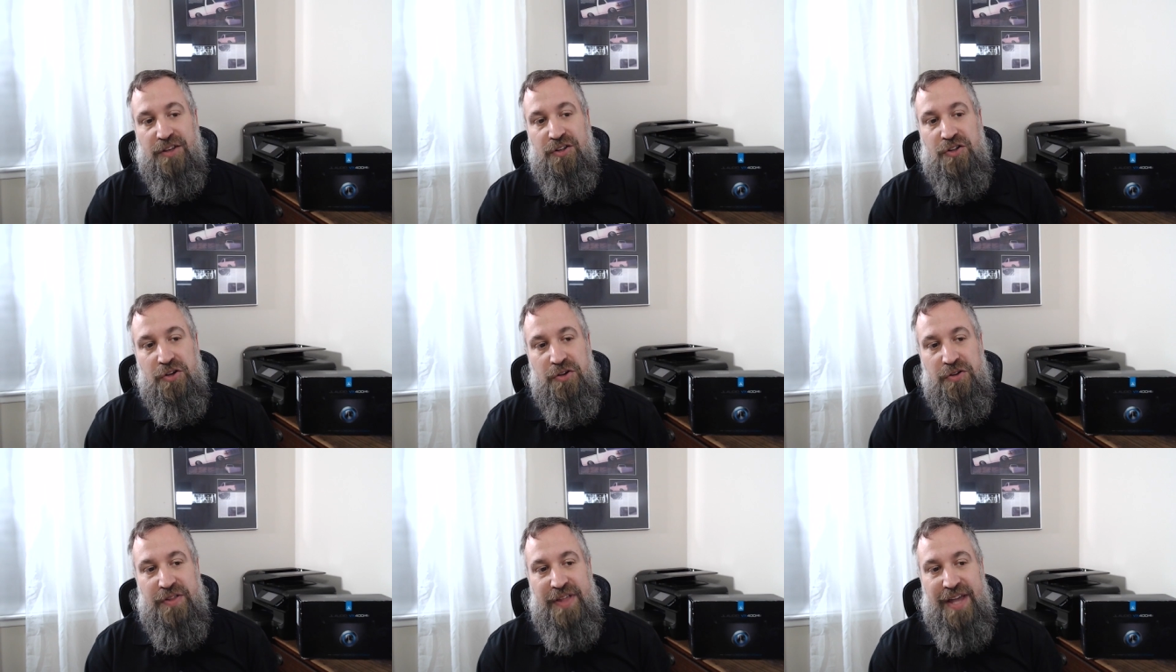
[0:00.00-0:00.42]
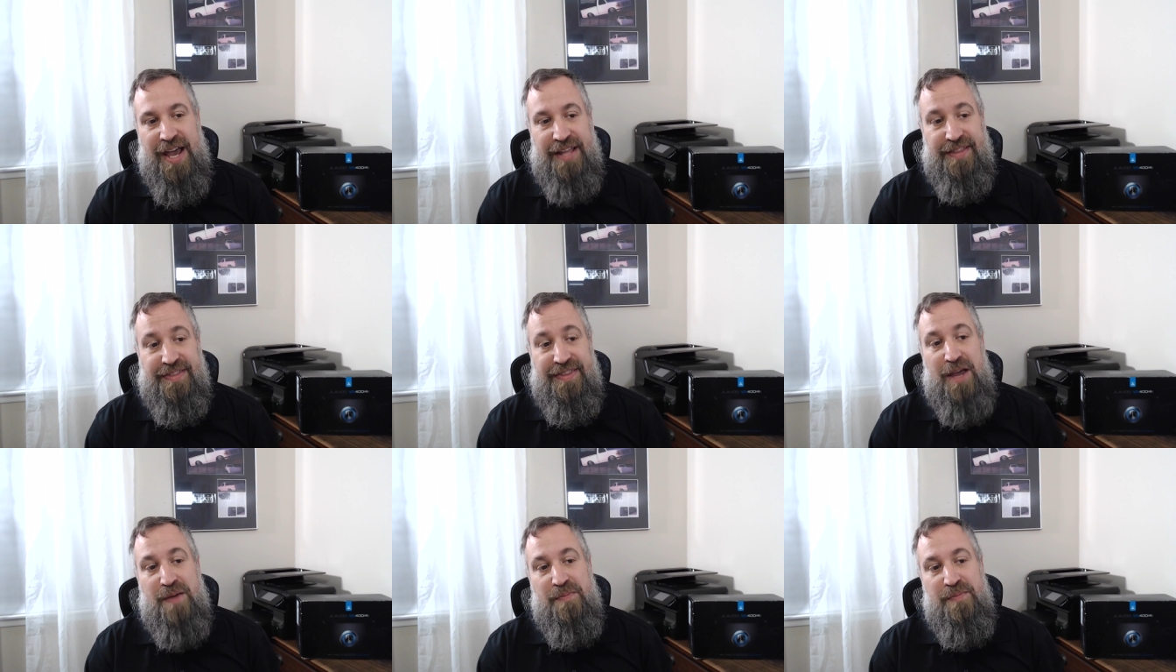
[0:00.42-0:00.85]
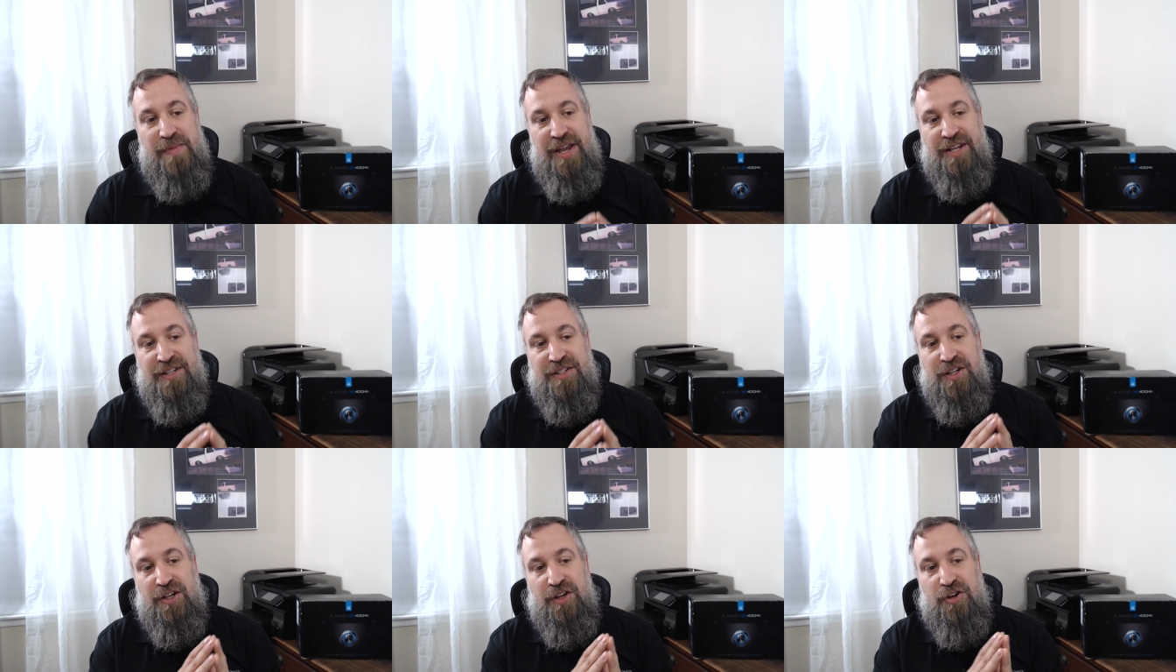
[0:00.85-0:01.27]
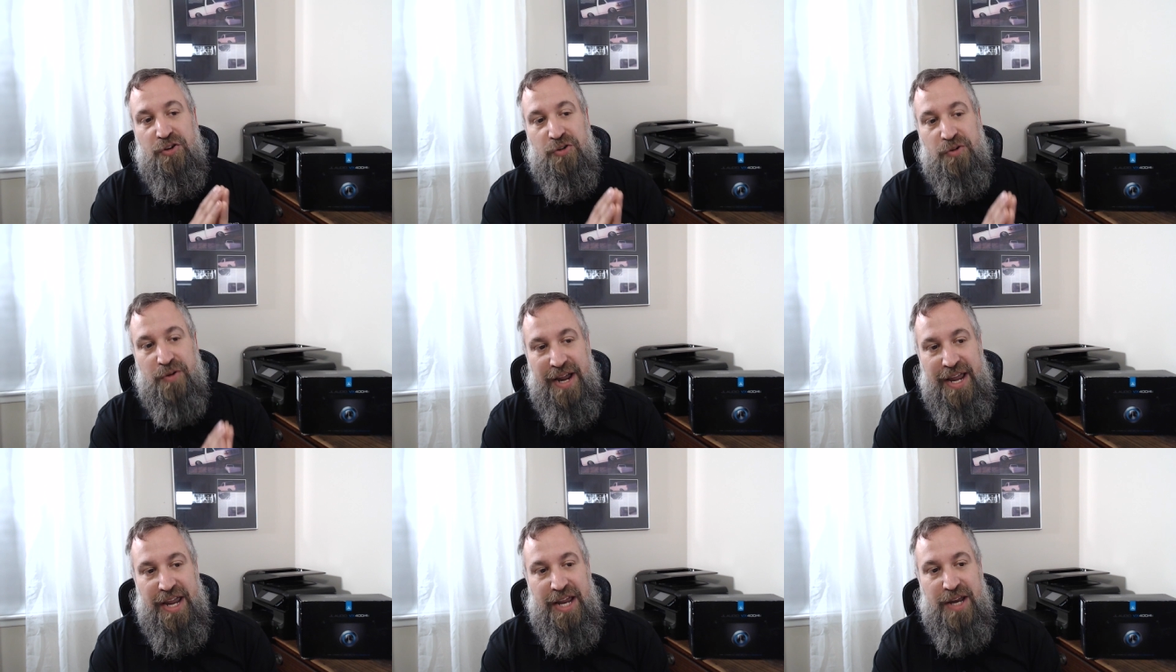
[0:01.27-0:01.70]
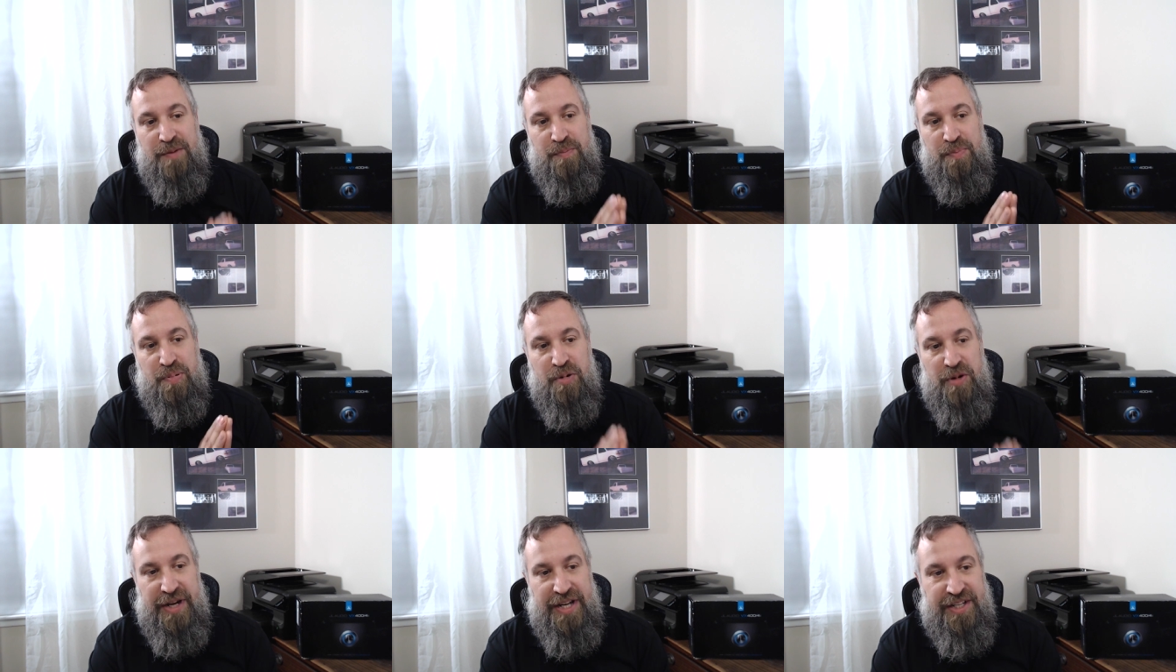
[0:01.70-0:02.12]
do that. That makes a great
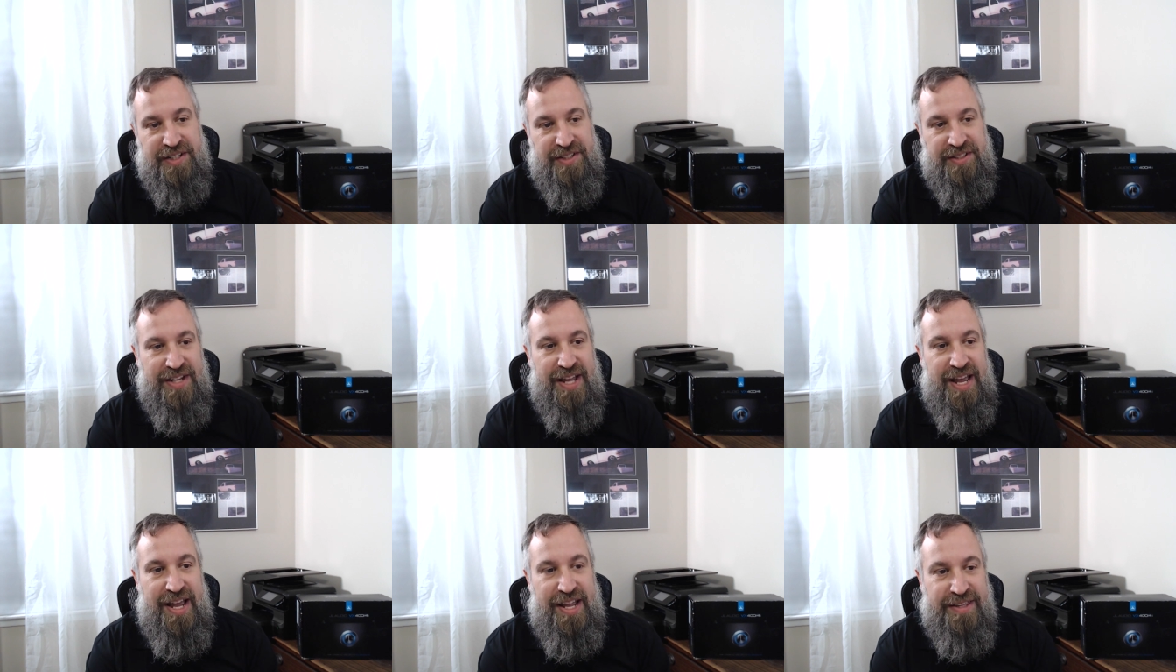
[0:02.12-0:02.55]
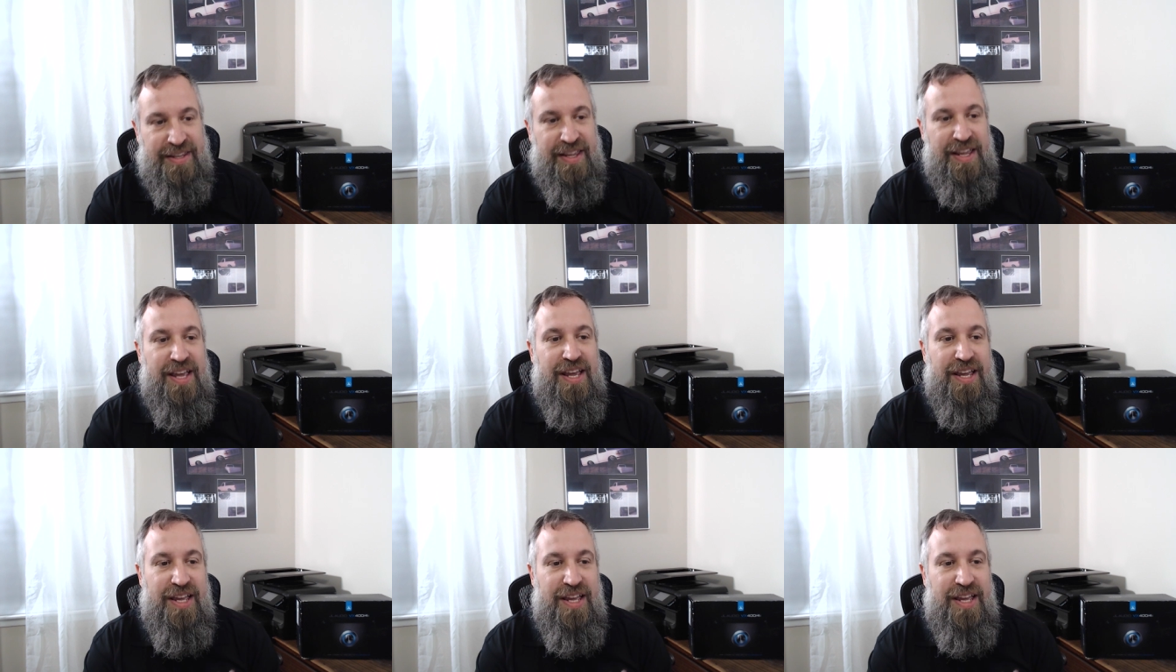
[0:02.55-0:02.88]
preset